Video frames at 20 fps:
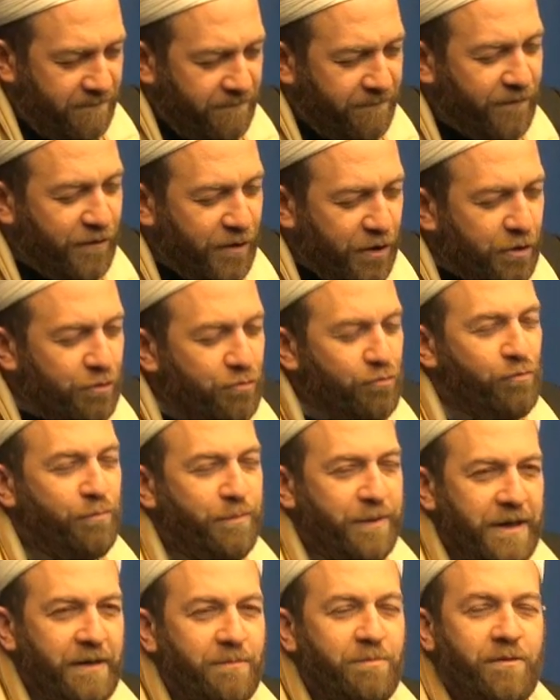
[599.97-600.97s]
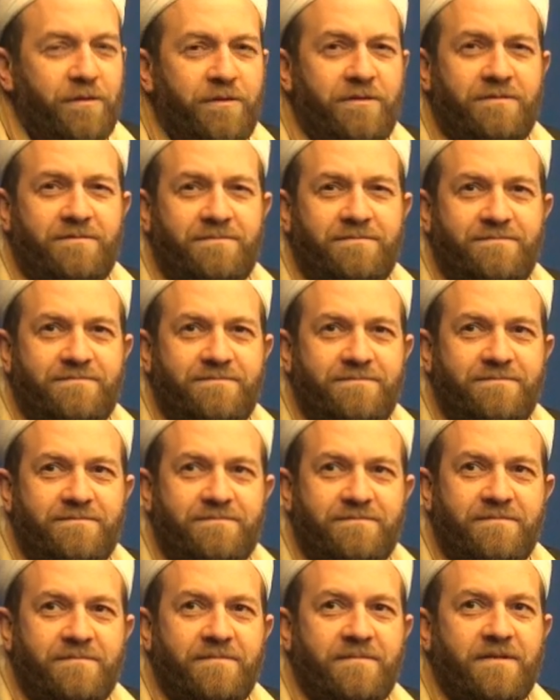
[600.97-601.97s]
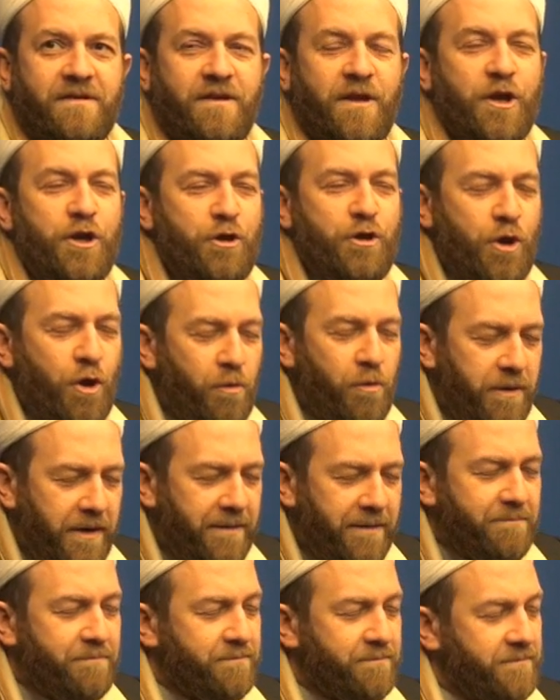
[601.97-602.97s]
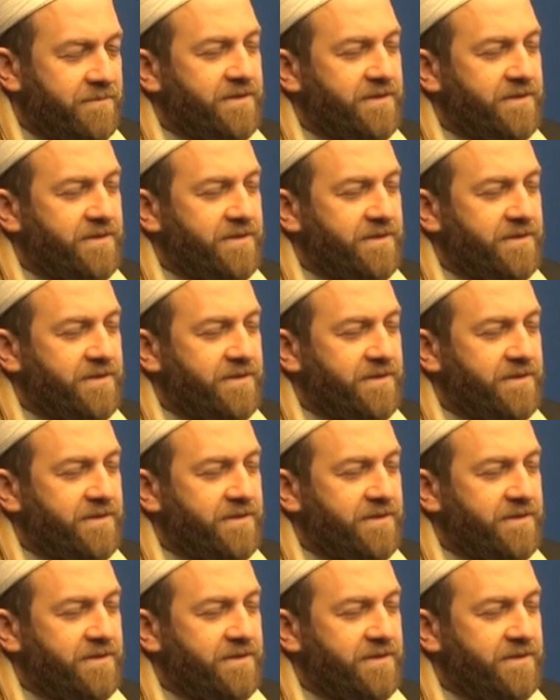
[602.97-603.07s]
Few people know him